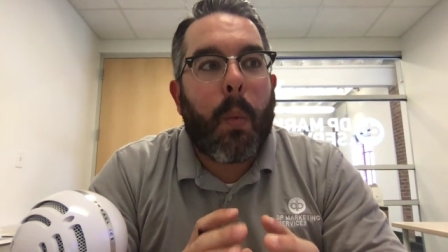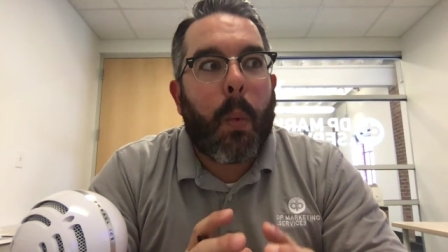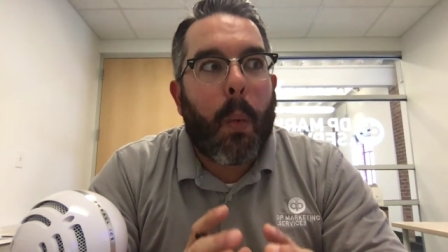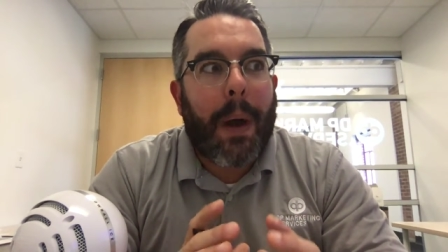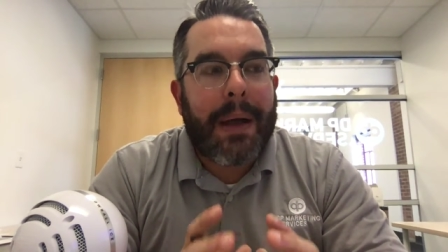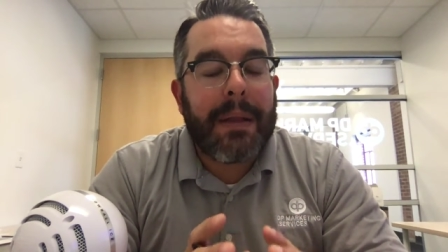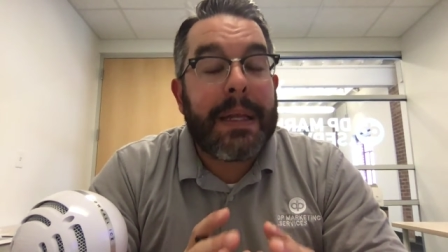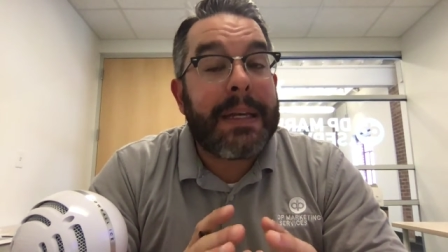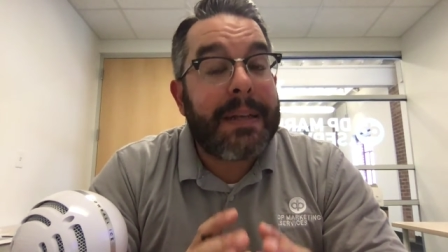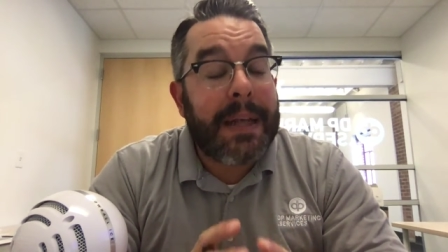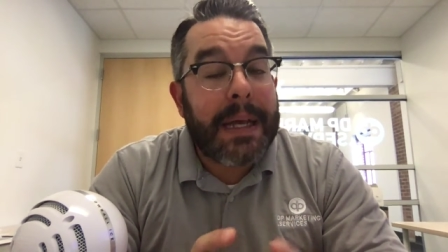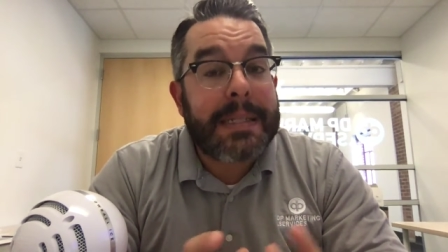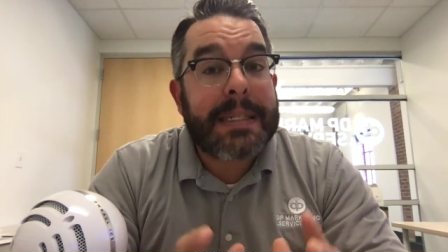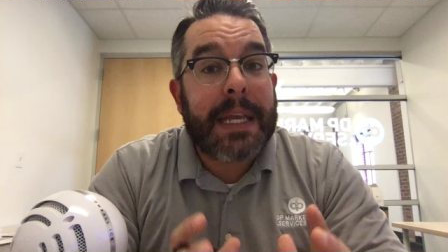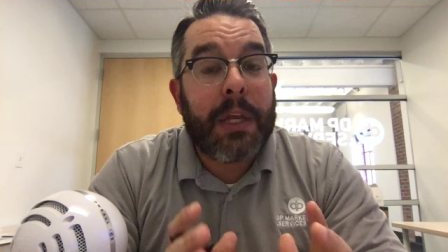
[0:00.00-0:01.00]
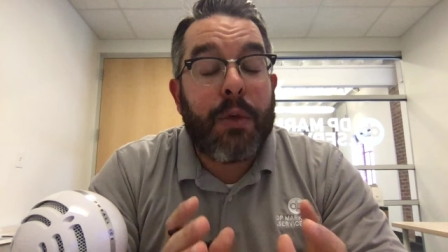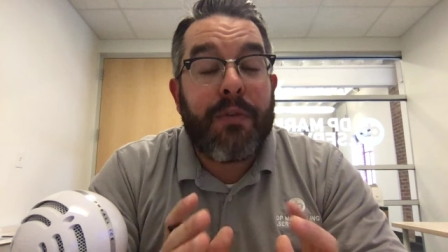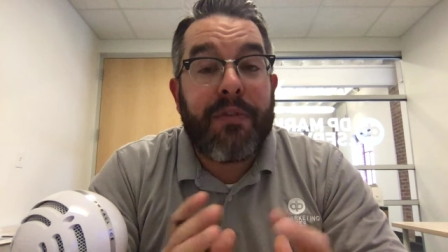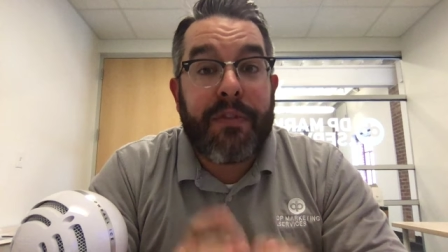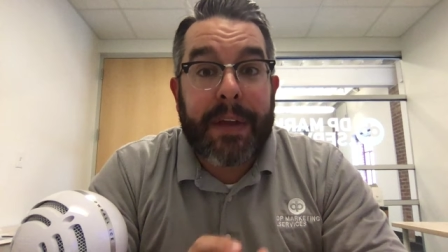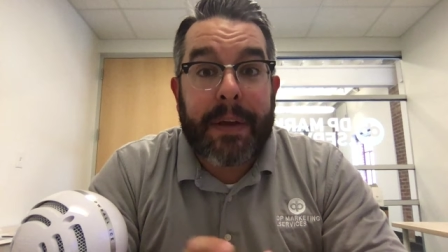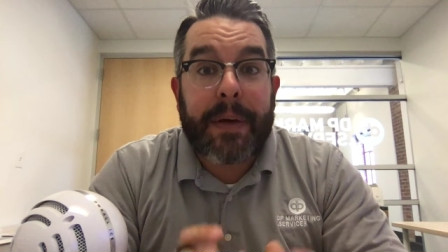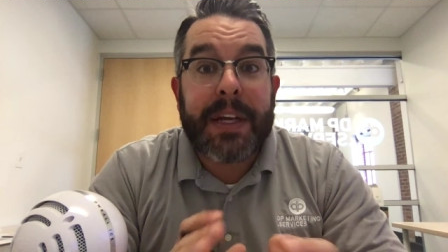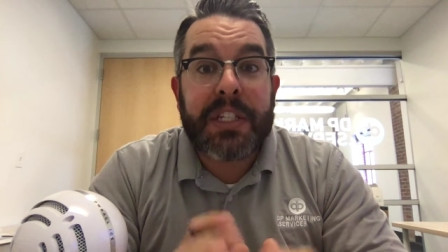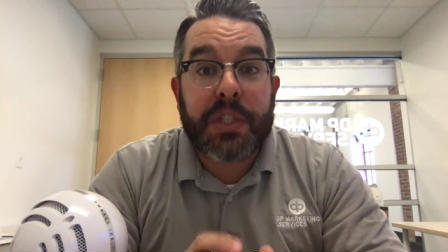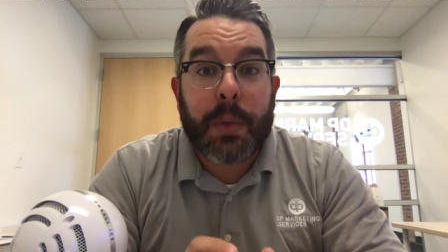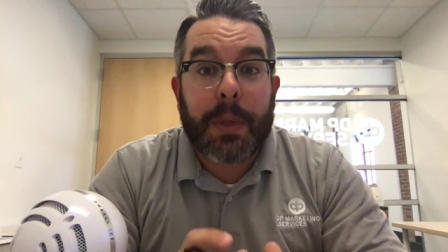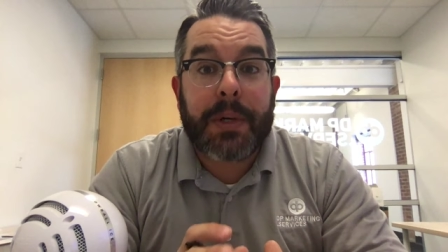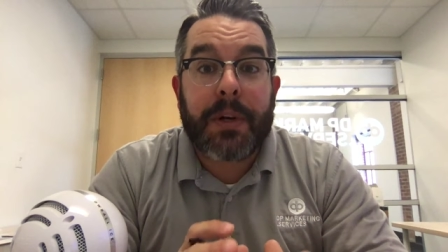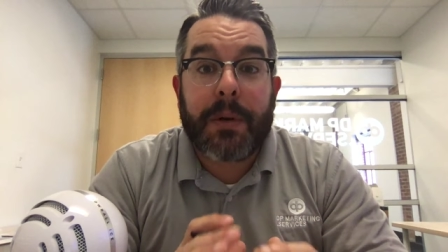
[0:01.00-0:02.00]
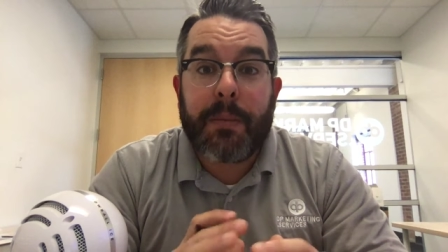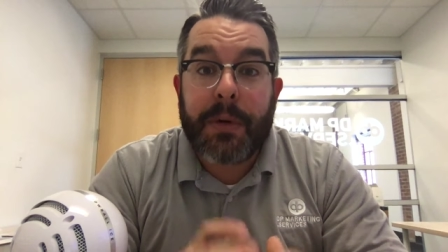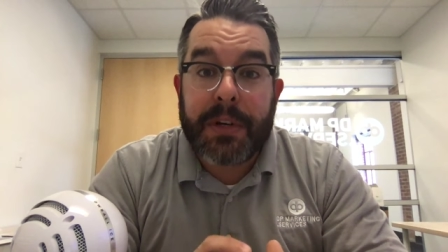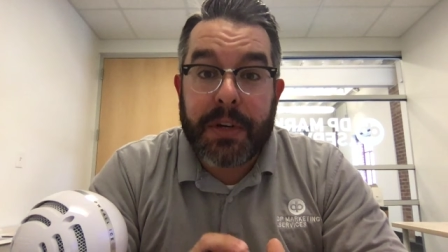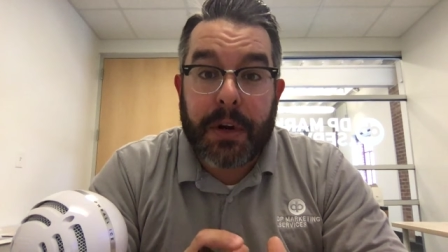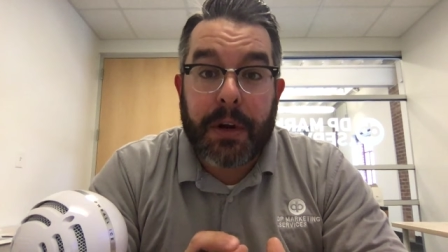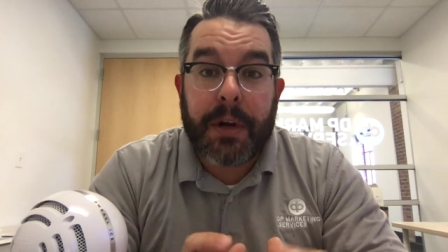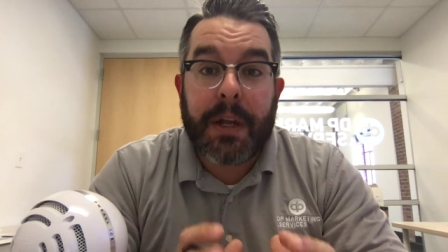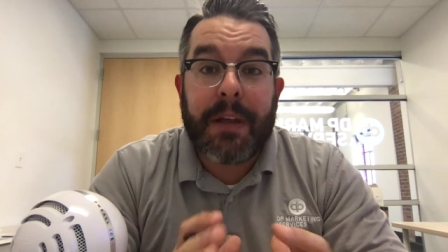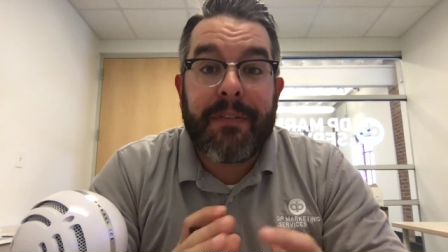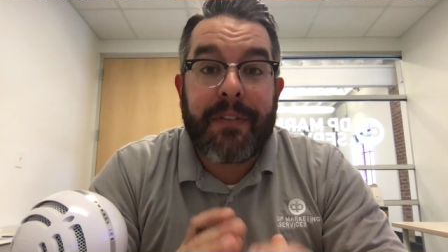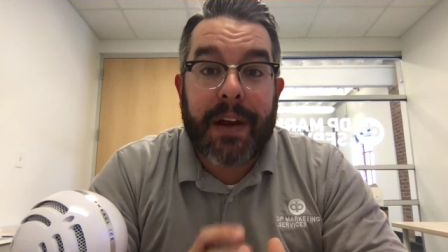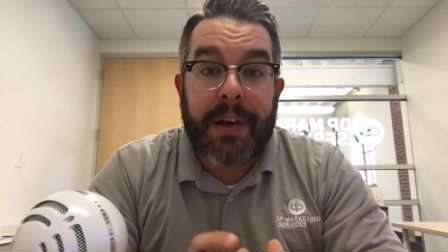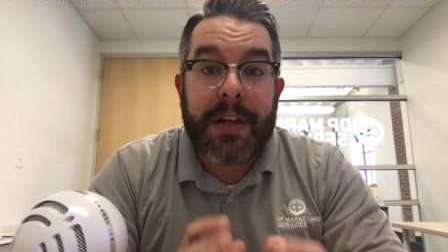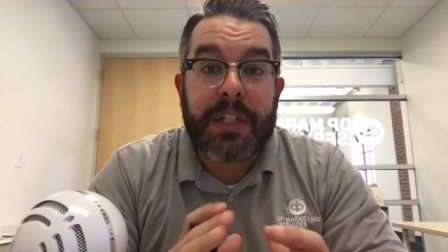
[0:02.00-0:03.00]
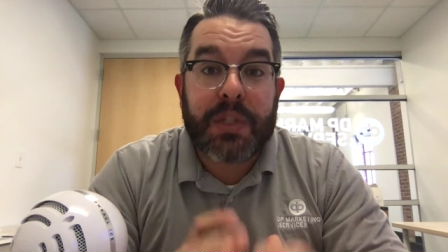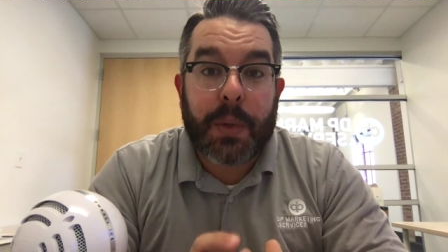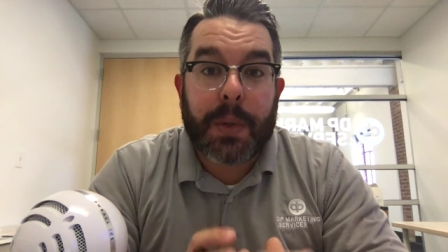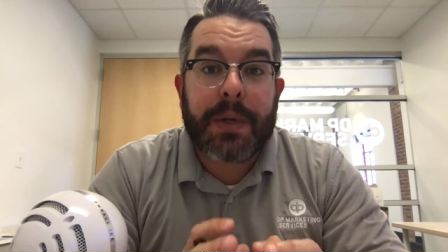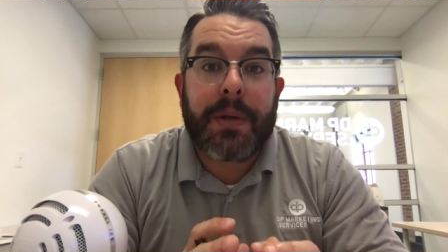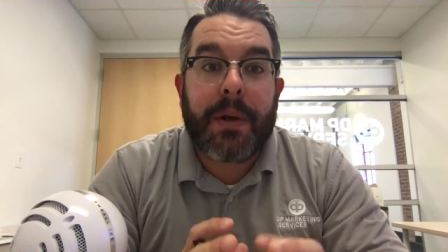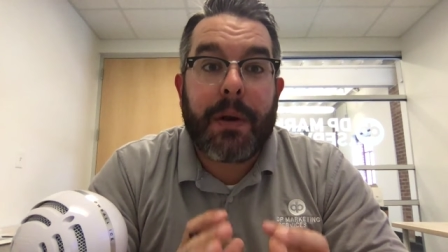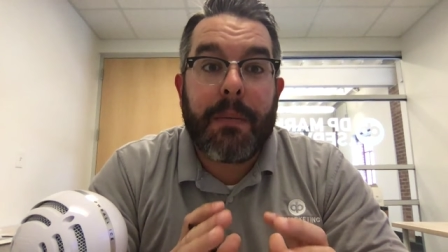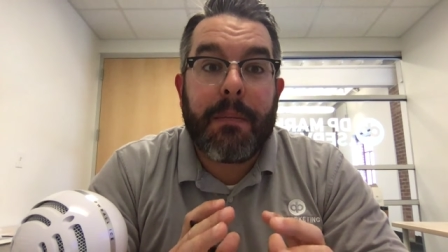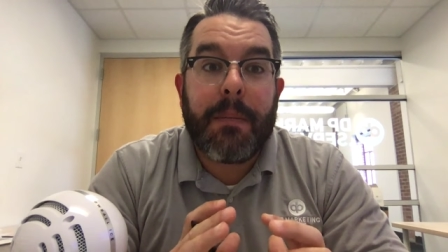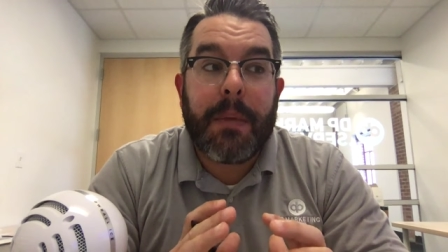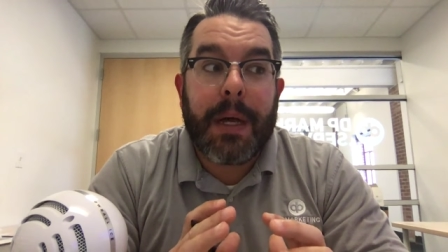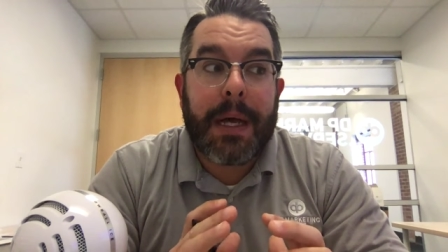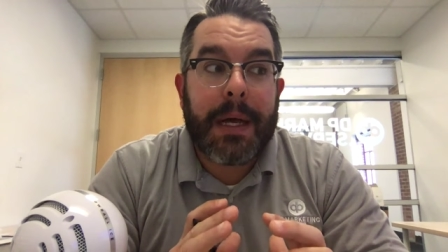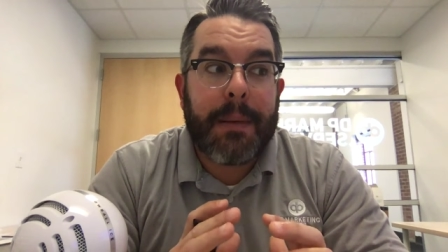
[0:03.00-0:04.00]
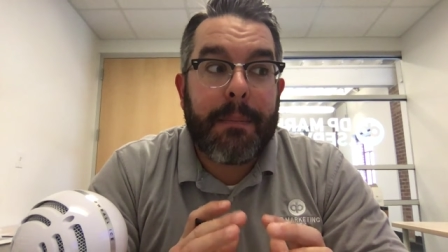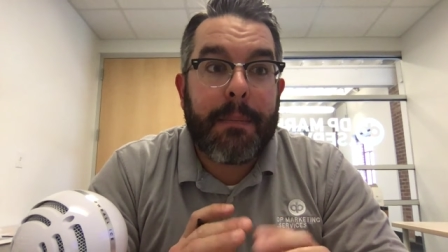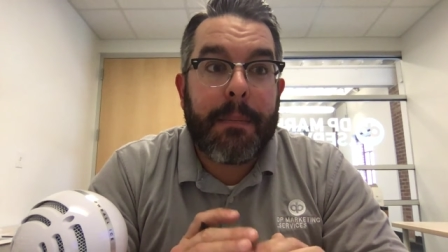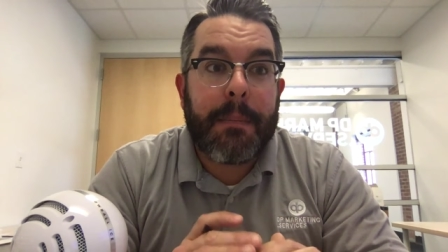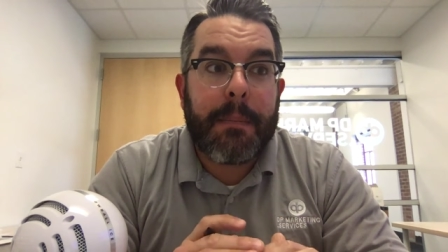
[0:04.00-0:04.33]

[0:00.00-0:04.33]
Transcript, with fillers: while it does get you very short term return and very short term um,